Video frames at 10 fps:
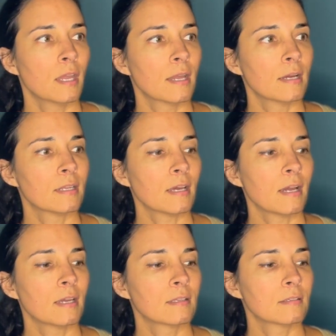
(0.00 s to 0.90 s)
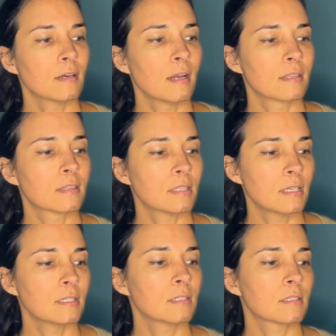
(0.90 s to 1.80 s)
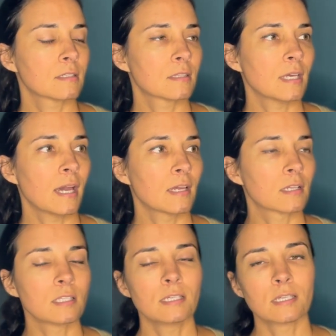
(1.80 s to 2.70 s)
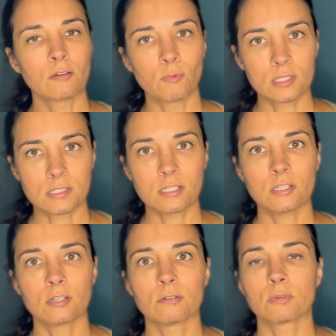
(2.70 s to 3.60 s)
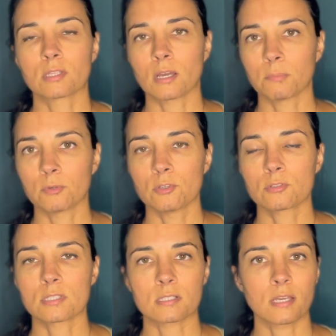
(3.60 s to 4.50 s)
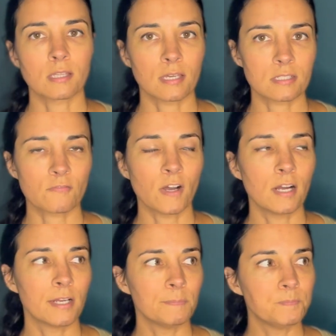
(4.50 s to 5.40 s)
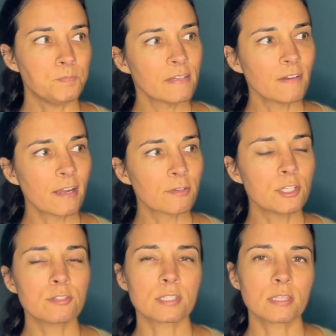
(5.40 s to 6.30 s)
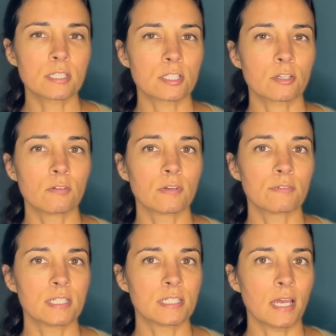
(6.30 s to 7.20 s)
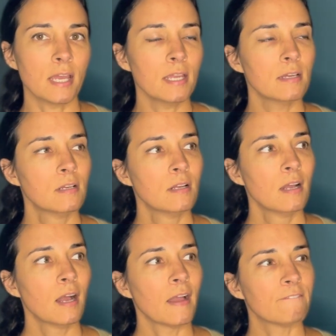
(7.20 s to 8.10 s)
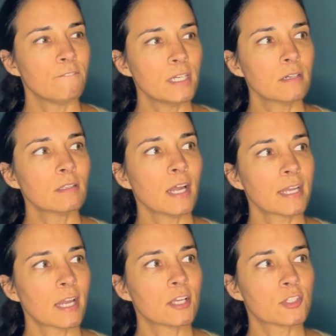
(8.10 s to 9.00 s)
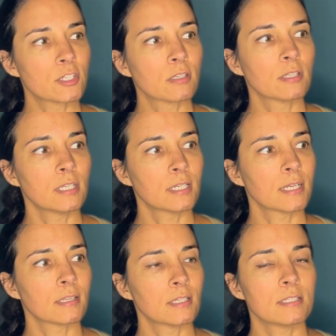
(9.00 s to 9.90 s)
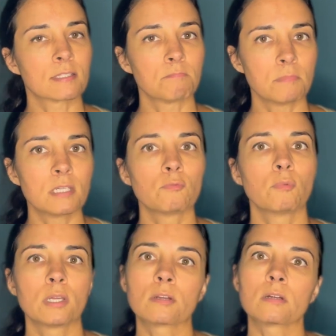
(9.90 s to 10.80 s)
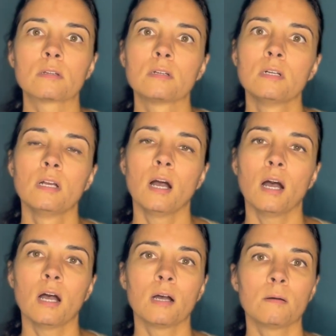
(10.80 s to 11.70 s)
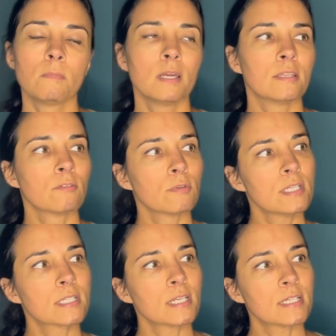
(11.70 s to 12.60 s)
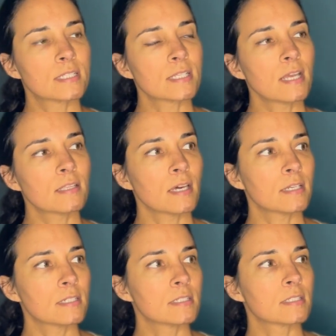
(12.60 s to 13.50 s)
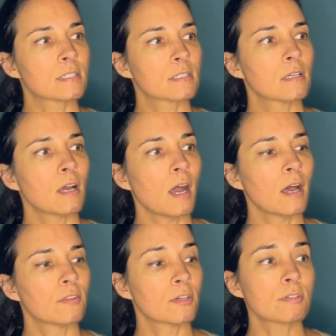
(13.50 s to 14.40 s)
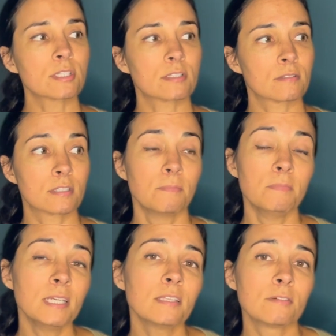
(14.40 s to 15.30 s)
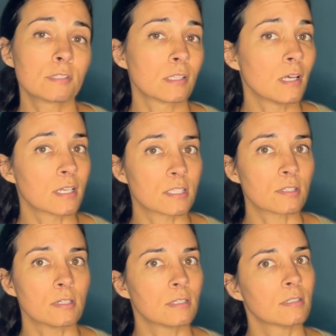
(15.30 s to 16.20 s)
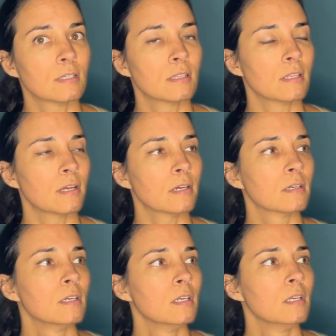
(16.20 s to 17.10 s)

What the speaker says: And I think that cleaning it once a year with a couple of uses like that is fine. If I were using this stove every day, I feel like I should clean it at least midwinter. And the reason I say that is to me, there was a lot of soot in there.